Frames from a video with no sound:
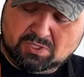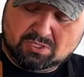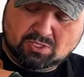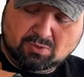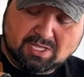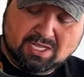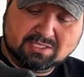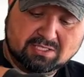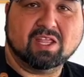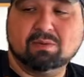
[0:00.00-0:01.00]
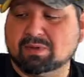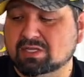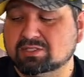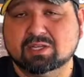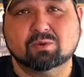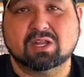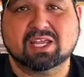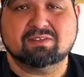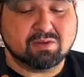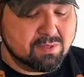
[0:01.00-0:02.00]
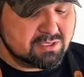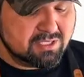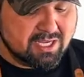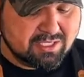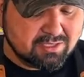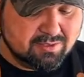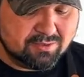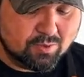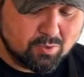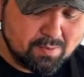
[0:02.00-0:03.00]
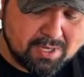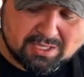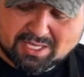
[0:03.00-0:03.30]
just two lines, not much, and it will not give it a mustard taste. Don't worry about